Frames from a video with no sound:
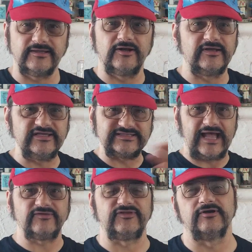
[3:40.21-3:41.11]
you know, he's
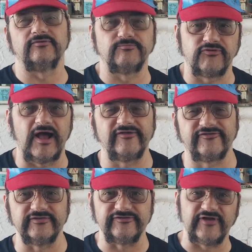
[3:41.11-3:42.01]
out there
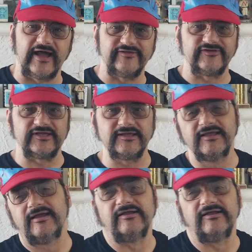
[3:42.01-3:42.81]
proselytizing